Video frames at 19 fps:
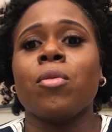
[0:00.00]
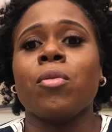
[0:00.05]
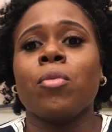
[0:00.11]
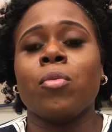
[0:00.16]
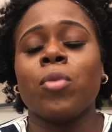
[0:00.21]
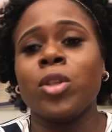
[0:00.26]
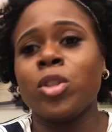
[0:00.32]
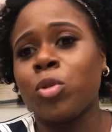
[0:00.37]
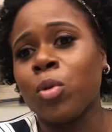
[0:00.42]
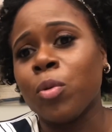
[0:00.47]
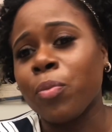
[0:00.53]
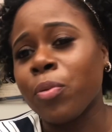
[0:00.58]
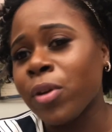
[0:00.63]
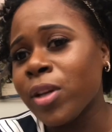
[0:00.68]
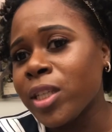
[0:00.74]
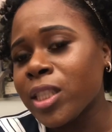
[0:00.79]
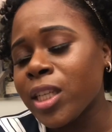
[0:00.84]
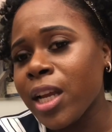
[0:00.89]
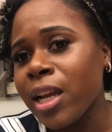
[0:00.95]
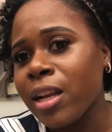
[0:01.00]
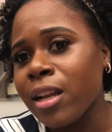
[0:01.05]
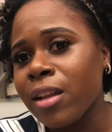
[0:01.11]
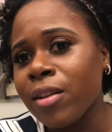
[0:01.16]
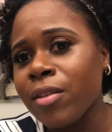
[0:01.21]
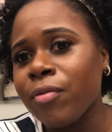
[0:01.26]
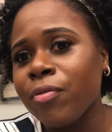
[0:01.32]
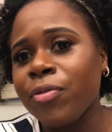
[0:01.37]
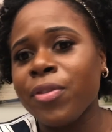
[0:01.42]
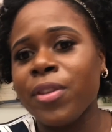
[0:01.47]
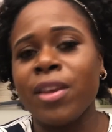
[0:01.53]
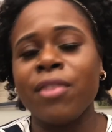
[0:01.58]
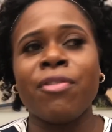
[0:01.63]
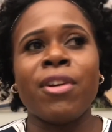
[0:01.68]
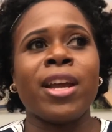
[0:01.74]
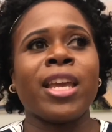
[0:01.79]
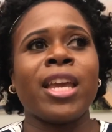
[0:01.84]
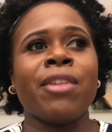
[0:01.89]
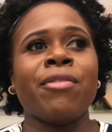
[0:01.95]
would you appreciate it? If
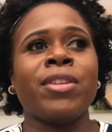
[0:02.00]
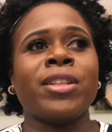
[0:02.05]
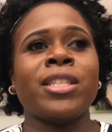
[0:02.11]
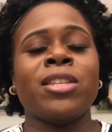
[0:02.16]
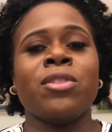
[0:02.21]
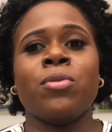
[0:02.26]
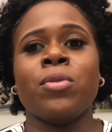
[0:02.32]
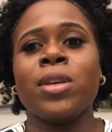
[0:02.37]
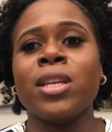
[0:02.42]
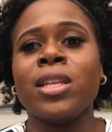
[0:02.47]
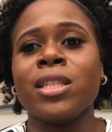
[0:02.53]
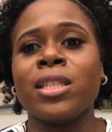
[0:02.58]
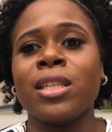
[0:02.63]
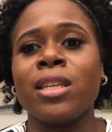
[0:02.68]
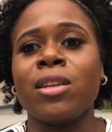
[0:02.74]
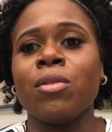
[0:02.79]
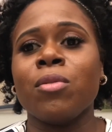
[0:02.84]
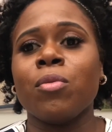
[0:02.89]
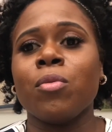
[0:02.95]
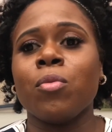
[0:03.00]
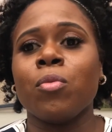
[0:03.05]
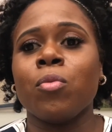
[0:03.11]
I gave it to you easy,